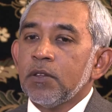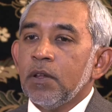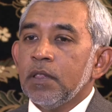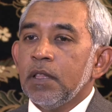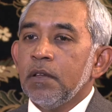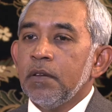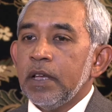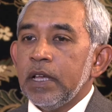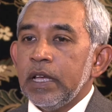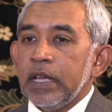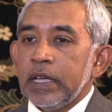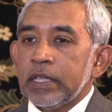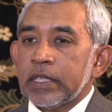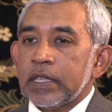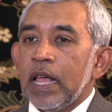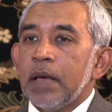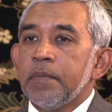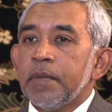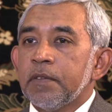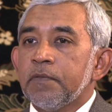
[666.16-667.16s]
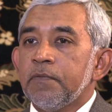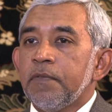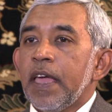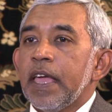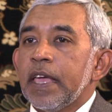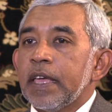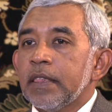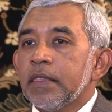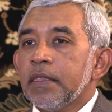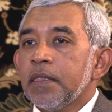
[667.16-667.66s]
on the Islamic
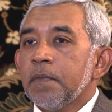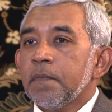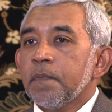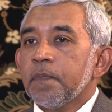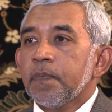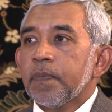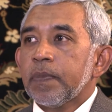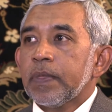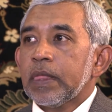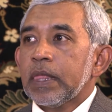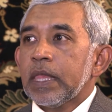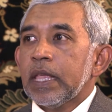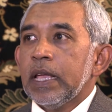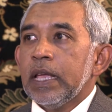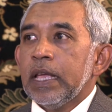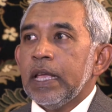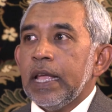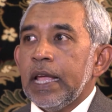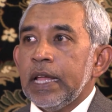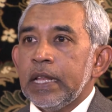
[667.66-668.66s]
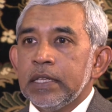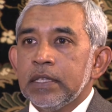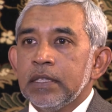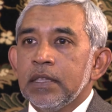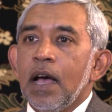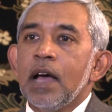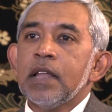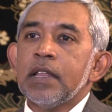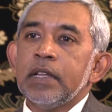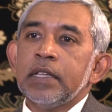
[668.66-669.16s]
faith, it is
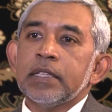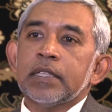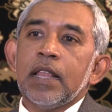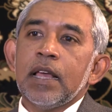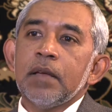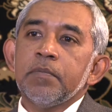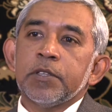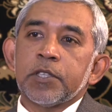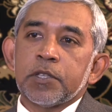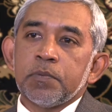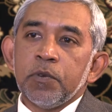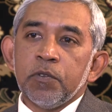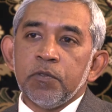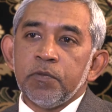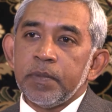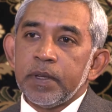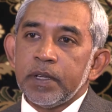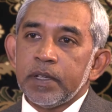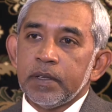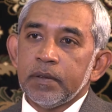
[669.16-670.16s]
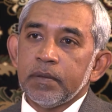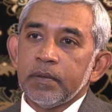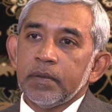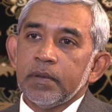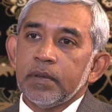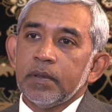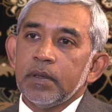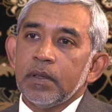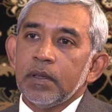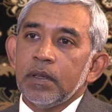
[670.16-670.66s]
not an Islamist movement,
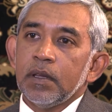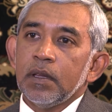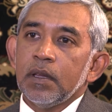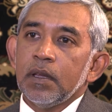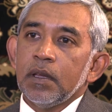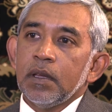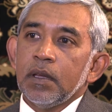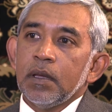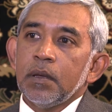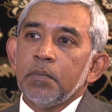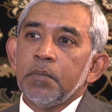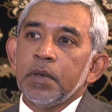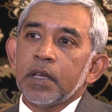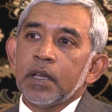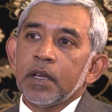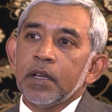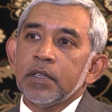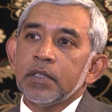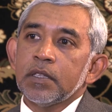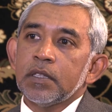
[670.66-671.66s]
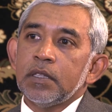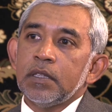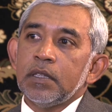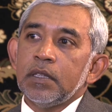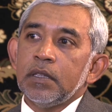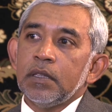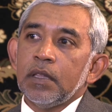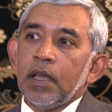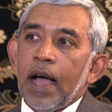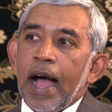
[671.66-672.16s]
because
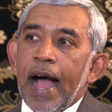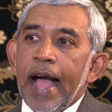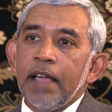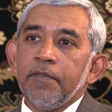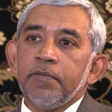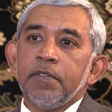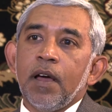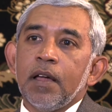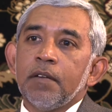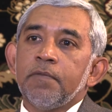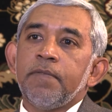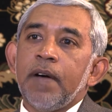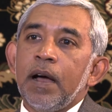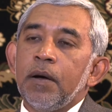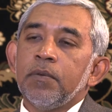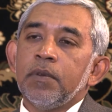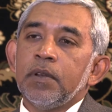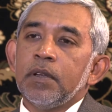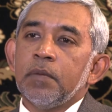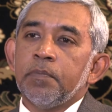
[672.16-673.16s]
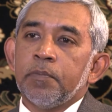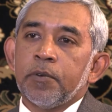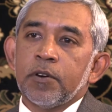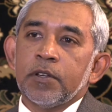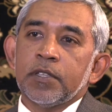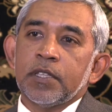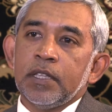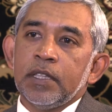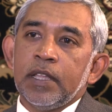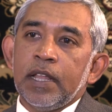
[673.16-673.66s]
I have not found a
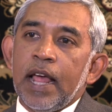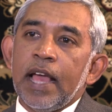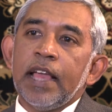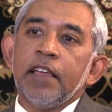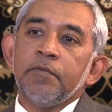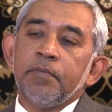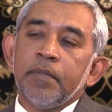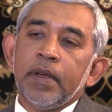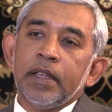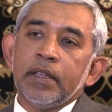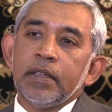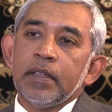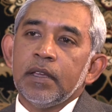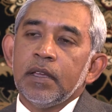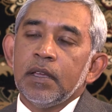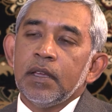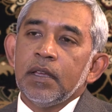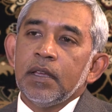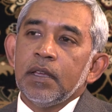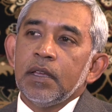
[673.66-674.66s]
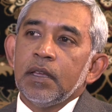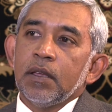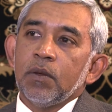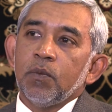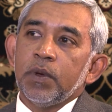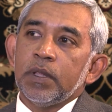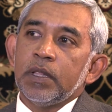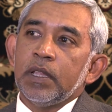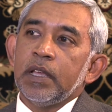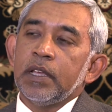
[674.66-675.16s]
person that I have met
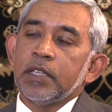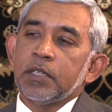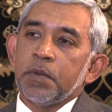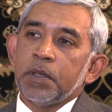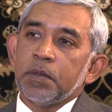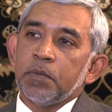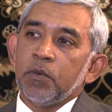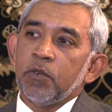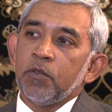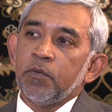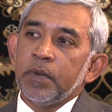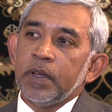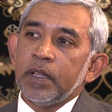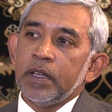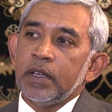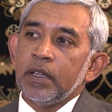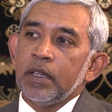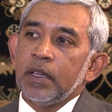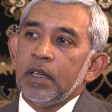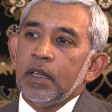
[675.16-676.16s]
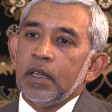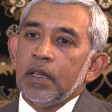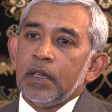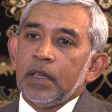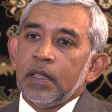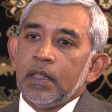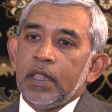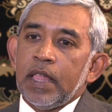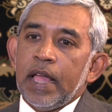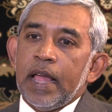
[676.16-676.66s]
with the Hizmet movement
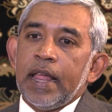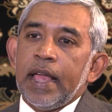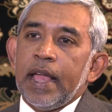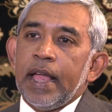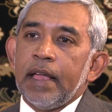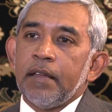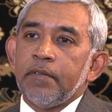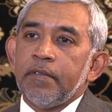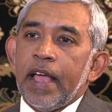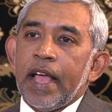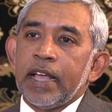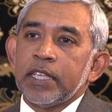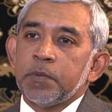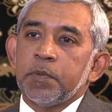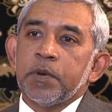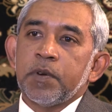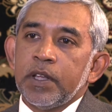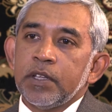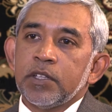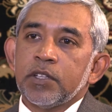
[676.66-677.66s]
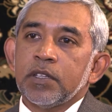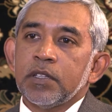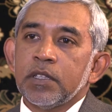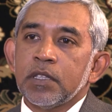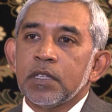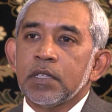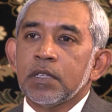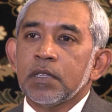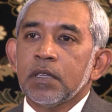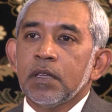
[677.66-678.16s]
that have
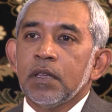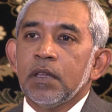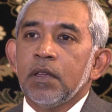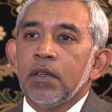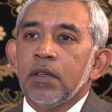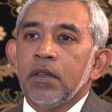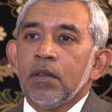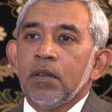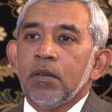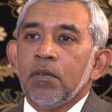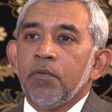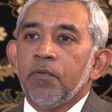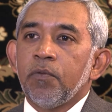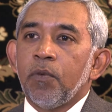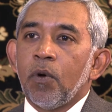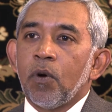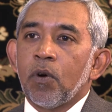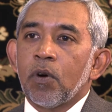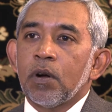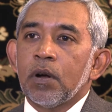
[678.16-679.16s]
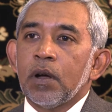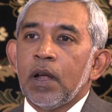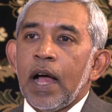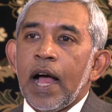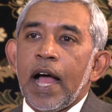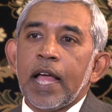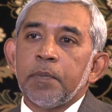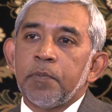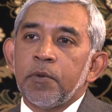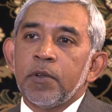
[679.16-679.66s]
aspirations for
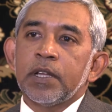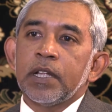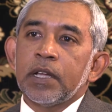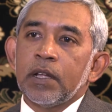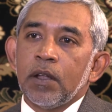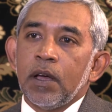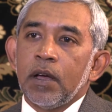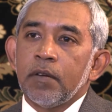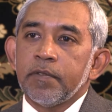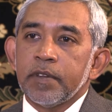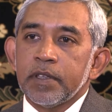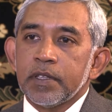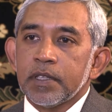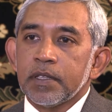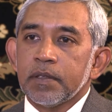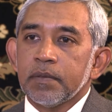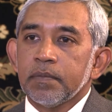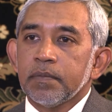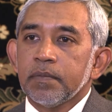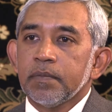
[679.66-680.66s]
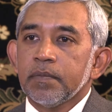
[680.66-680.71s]
high political office